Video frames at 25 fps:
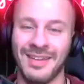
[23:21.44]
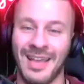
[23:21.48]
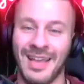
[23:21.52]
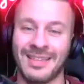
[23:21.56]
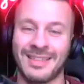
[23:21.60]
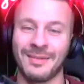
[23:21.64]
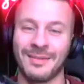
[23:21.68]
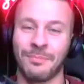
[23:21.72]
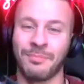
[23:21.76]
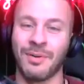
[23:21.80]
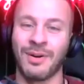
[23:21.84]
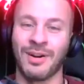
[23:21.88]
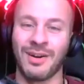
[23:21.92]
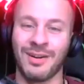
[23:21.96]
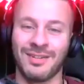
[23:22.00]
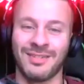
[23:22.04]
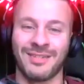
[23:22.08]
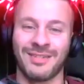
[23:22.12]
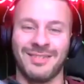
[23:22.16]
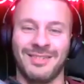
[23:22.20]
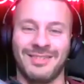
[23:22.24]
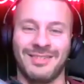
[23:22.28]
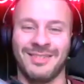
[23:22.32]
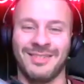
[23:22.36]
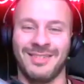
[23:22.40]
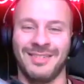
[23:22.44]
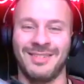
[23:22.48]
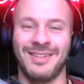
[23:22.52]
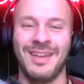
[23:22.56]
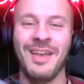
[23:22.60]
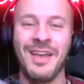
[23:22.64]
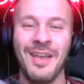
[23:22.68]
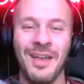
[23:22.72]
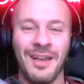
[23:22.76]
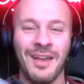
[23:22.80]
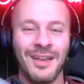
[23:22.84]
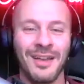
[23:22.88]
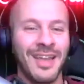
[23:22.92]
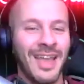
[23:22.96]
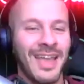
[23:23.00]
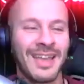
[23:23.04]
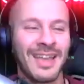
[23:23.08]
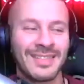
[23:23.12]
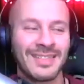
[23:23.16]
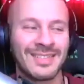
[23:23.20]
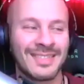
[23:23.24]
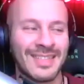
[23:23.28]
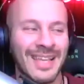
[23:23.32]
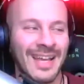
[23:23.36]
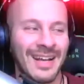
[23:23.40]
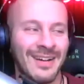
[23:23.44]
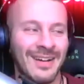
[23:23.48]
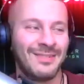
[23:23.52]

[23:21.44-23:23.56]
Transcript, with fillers: at the bar hands down.